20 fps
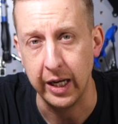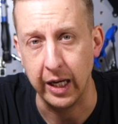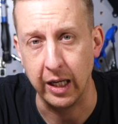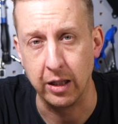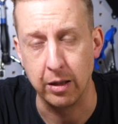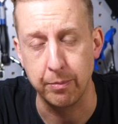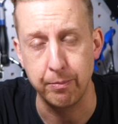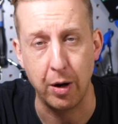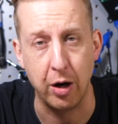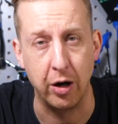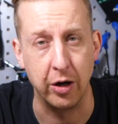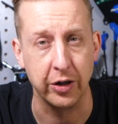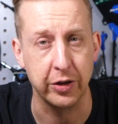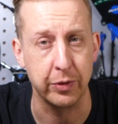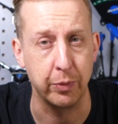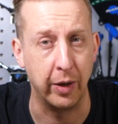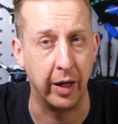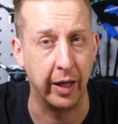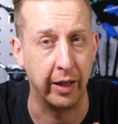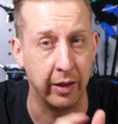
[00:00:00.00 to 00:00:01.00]
in the
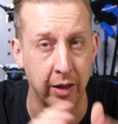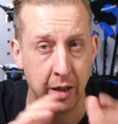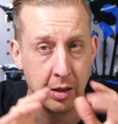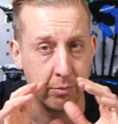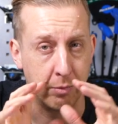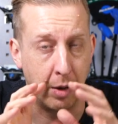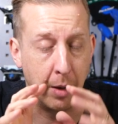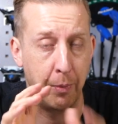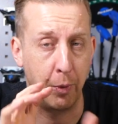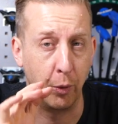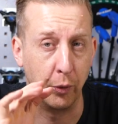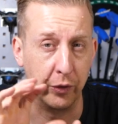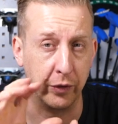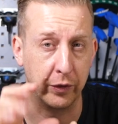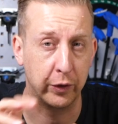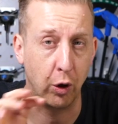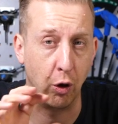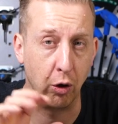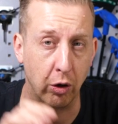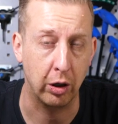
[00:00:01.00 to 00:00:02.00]
past where my pulls
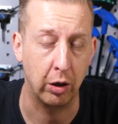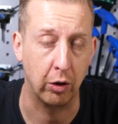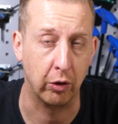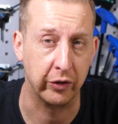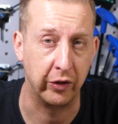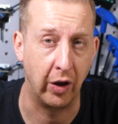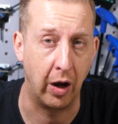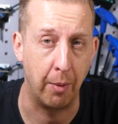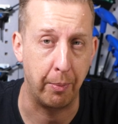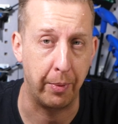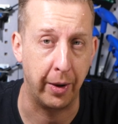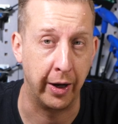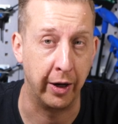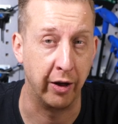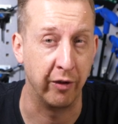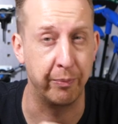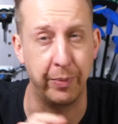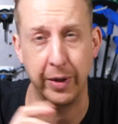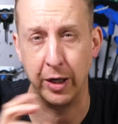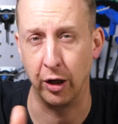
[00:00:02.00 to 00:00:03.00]
have got clogged up and
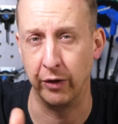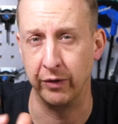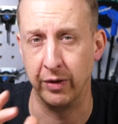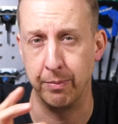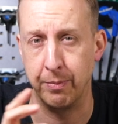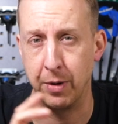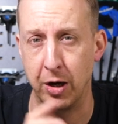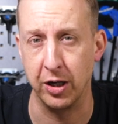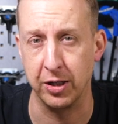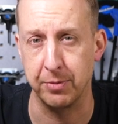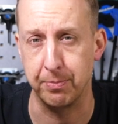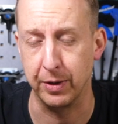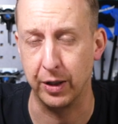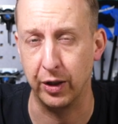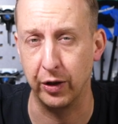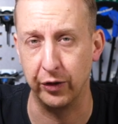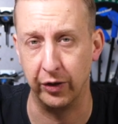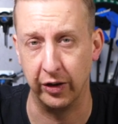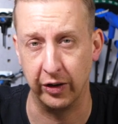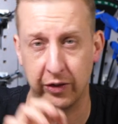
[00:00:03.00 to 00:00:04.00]
I've been over the bars
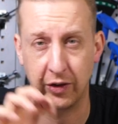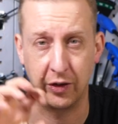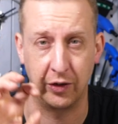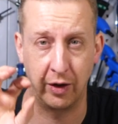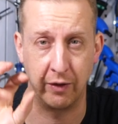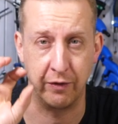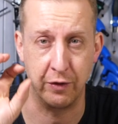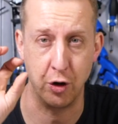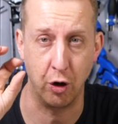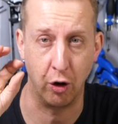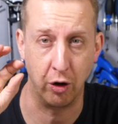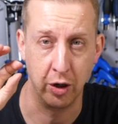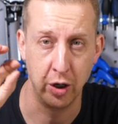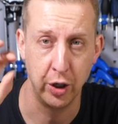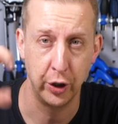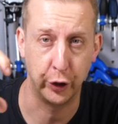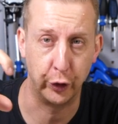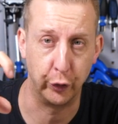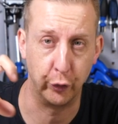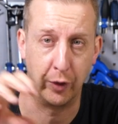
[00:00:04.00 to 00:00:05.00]
because of this, because they've not
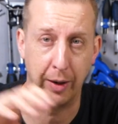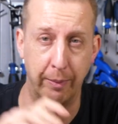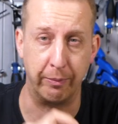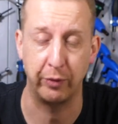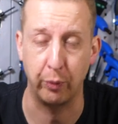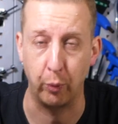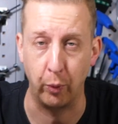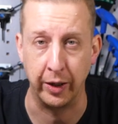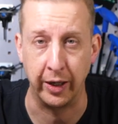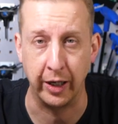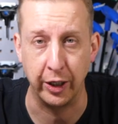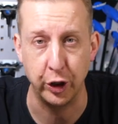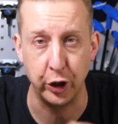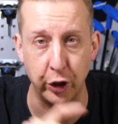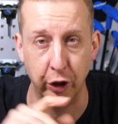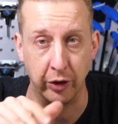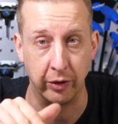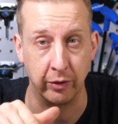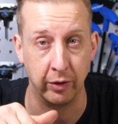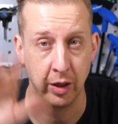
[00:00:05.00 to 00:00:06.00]
gripped when they
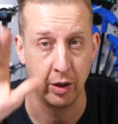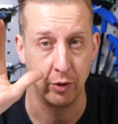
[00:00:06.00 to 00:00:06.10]
should